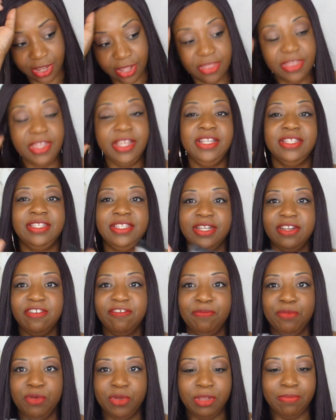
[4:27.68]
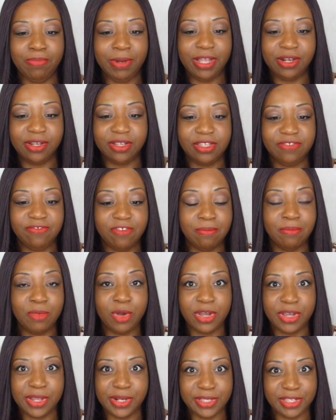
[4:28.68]
these set of beauty blenders from
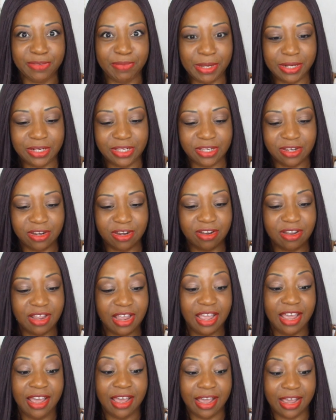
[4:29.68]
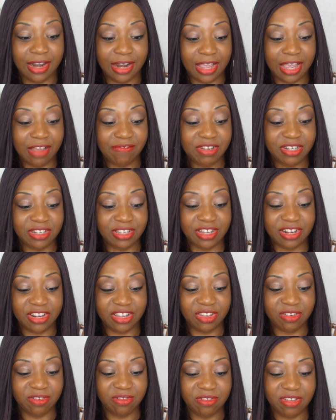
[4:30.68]
Marks and Spencer, and I have to tell
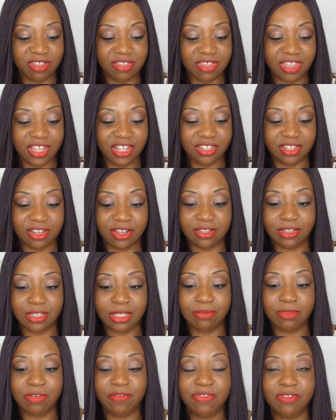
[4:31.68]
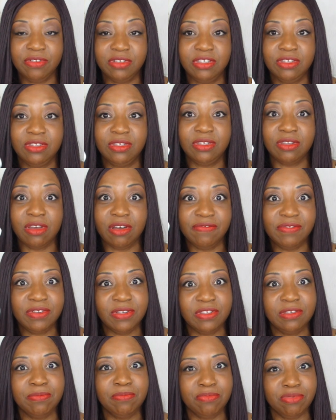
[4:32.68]
you, these are some of the
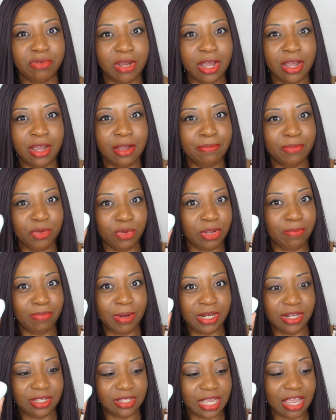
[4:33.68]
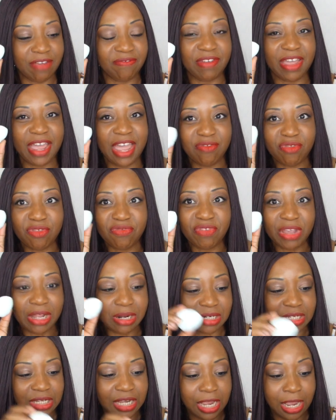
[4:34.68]
softest beauty blenders I've ever
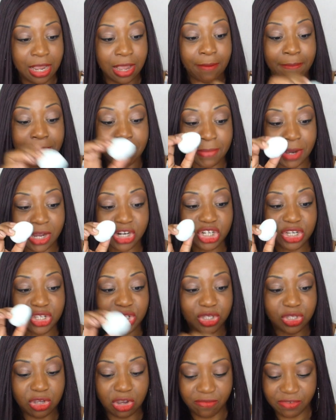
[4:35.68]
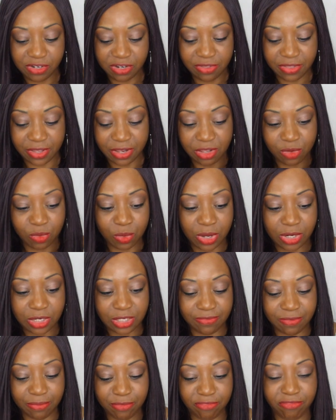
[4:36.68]
felt. Much softer than the
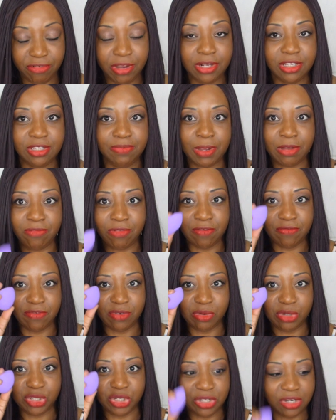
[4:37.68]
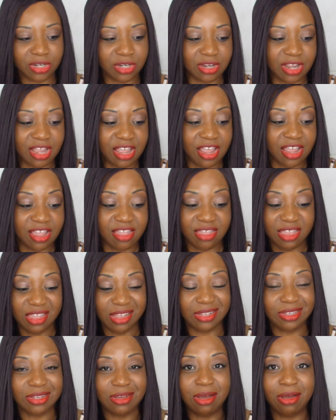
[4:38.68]
ones from Friends by Revolution.
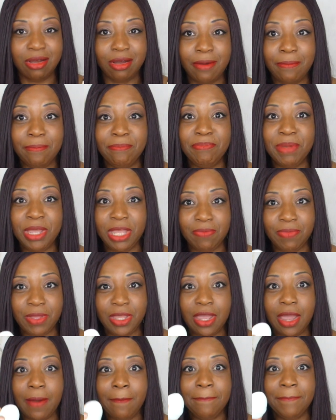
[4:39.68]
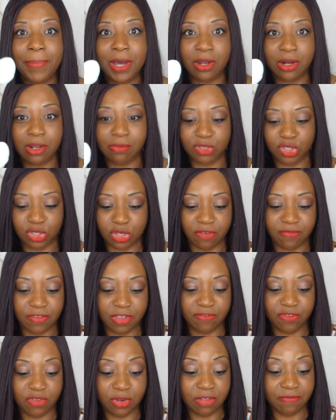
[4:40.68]
These are baby bottom soft.
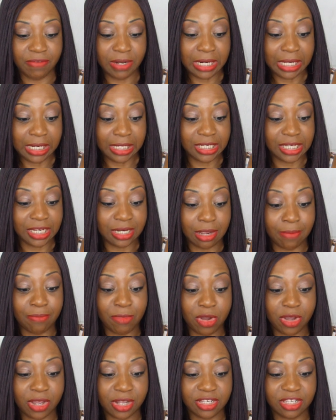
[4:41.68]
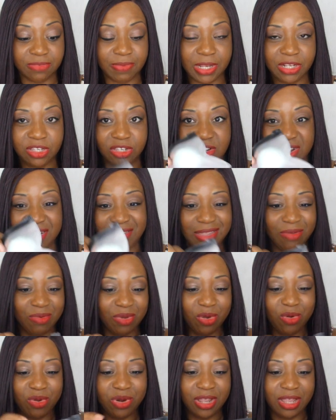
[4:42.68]
If you live in London, Marks and Spencer, and they
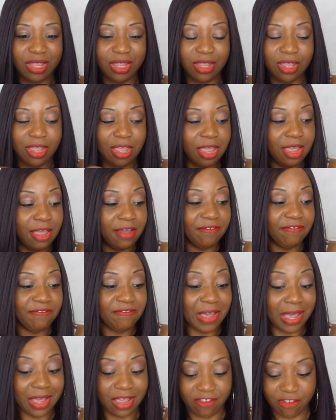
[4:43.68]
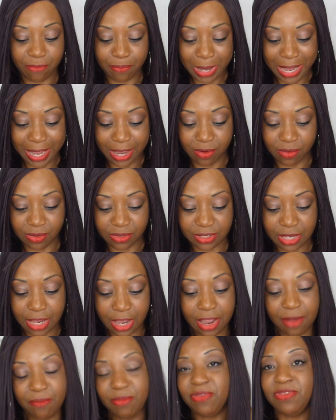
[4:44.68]
were only £5.
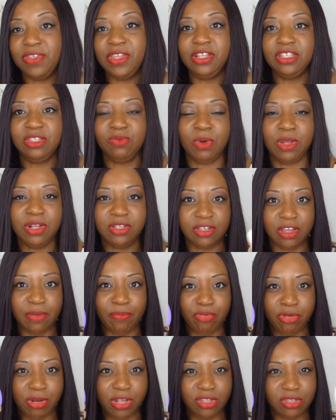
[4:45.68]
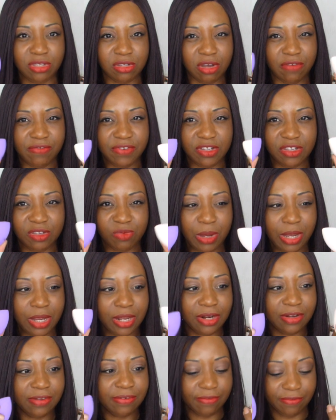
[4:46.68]
But these ones are pretty soft as
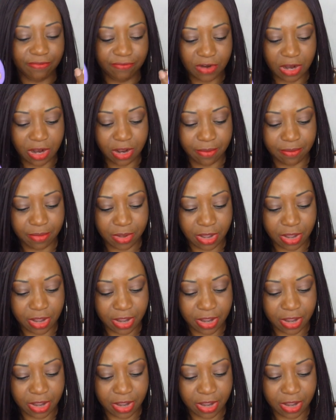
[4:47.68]
well from